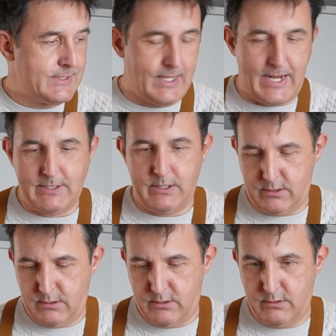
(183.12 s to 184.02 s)
that.
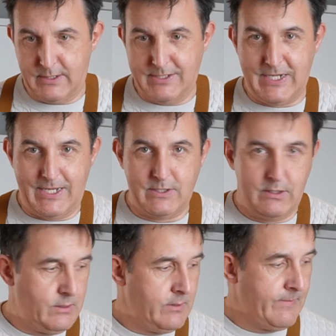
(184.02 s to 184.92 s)
That's it.
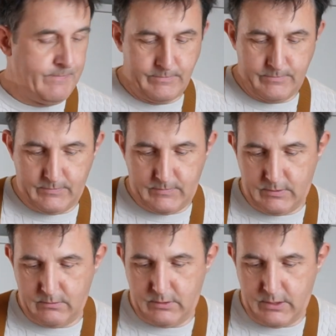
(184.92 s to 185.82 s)

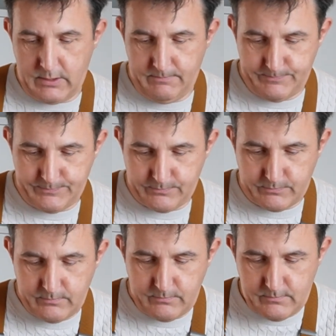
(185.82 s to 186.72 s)
Okay,
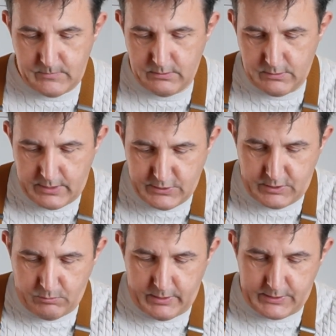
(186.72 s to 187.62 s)
so it
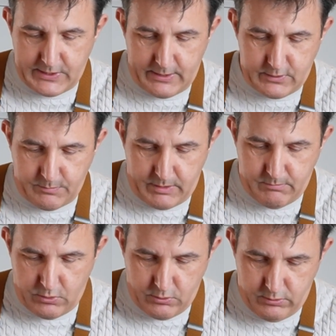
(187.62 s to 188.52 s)
actually works out to be
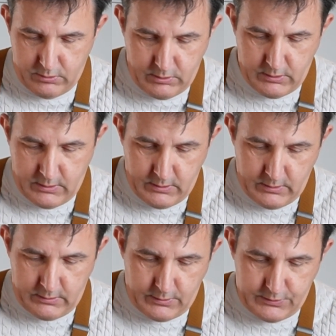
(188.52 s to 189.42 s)
more
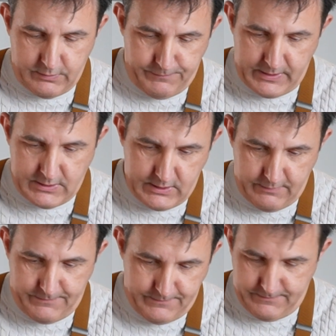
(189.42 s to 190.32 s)
cost
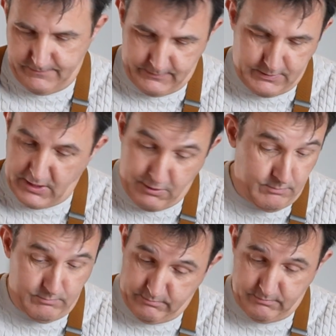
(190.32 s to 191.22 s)
effective. You don't
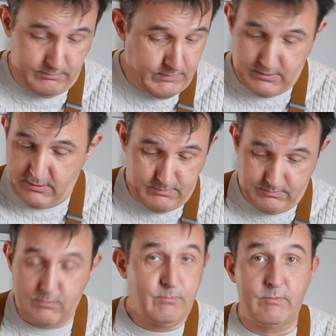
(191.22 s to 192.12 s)

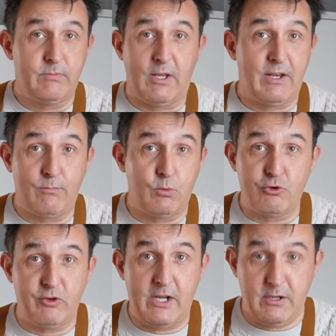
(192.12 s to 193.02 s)
have
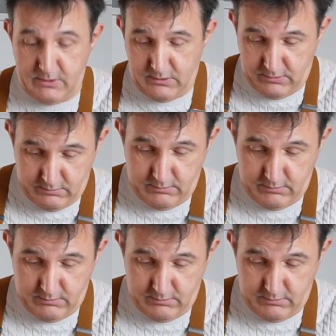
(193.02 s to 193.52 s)
watery eyes.